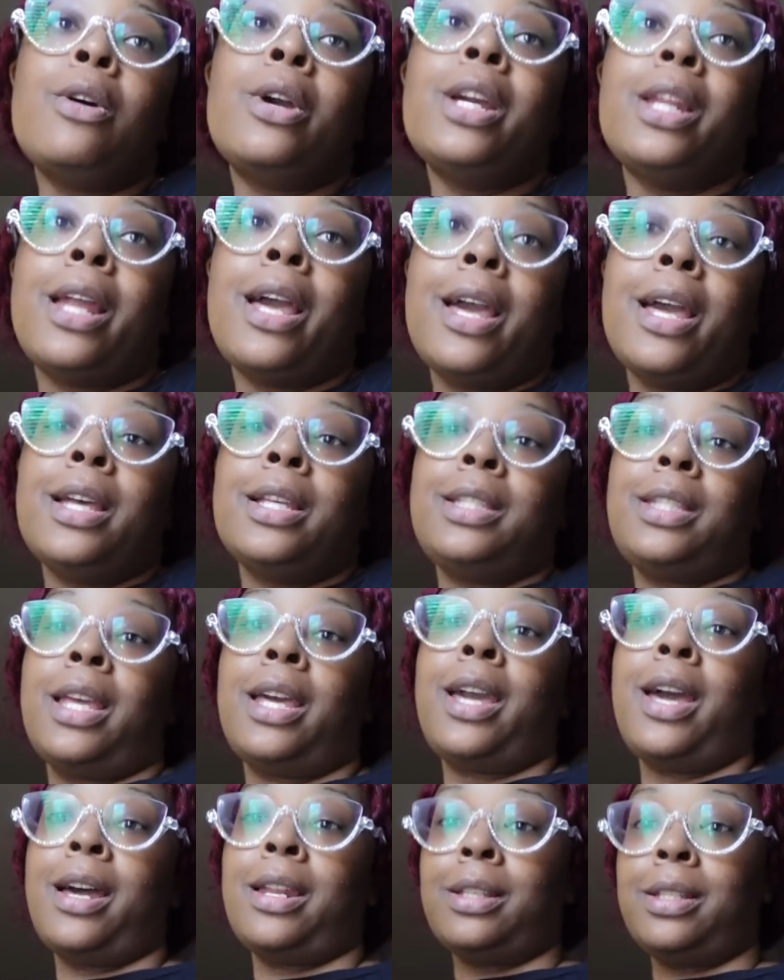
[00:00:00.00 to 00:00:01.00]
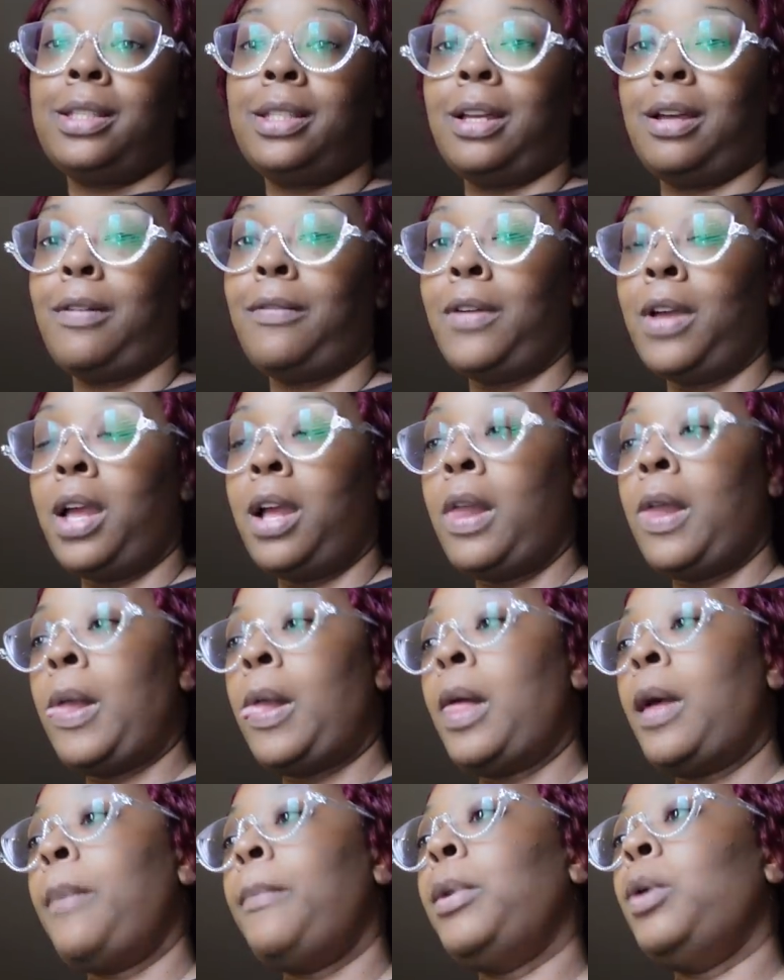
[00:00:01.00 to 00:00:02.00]
can ask that kind of stuff.
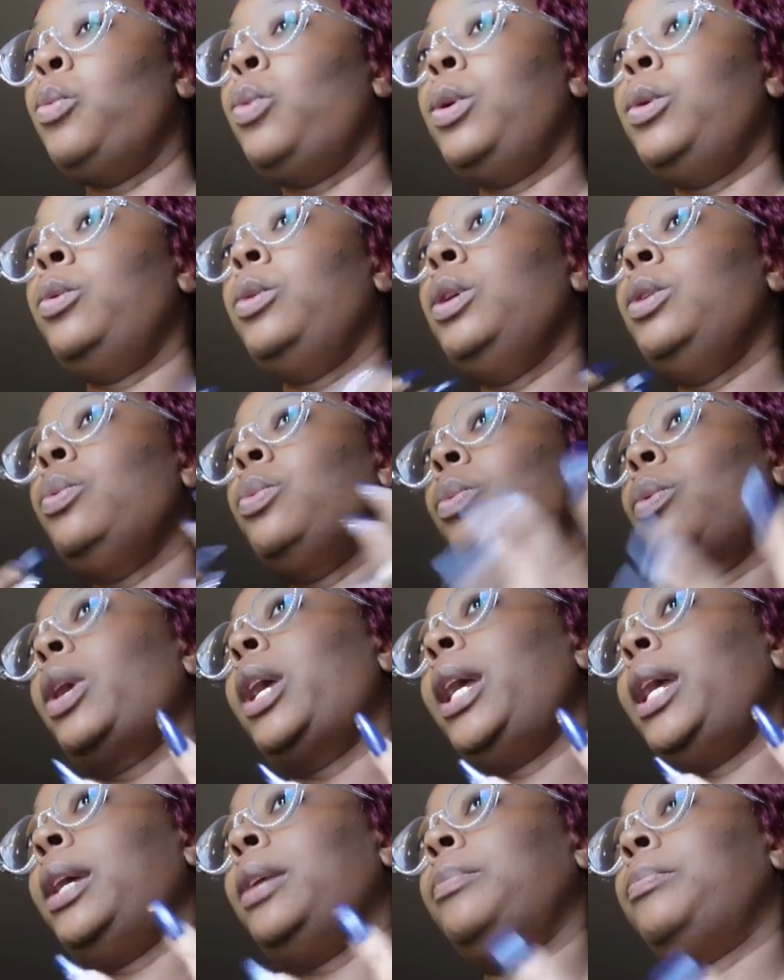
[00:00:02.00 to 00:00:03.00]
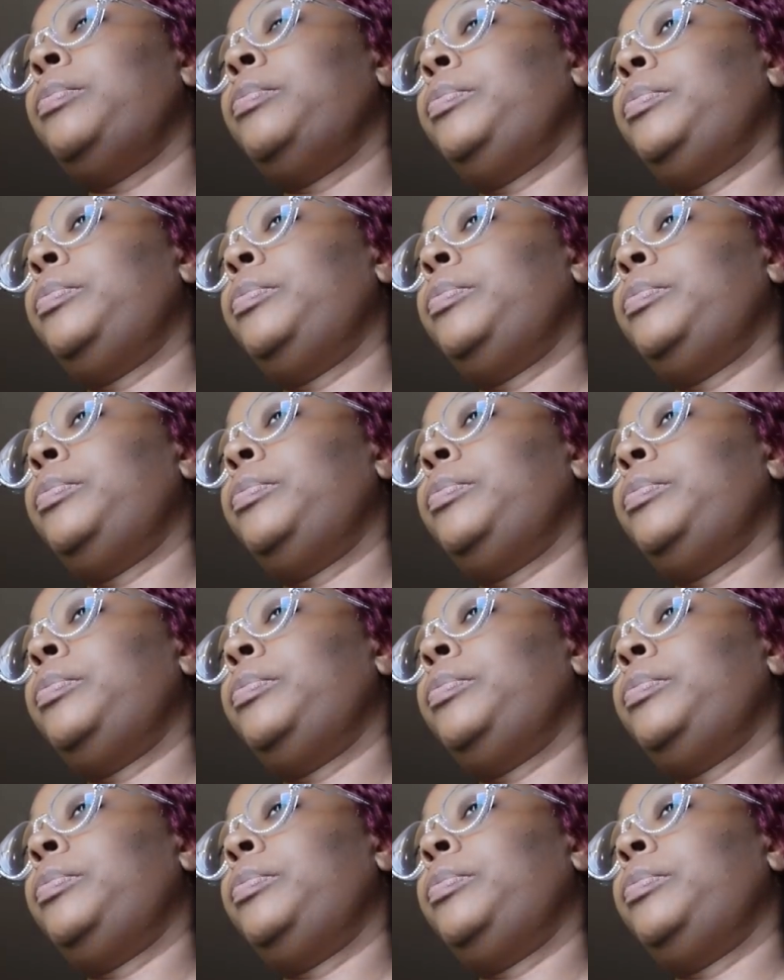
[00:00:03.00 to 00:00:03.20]
But when we rant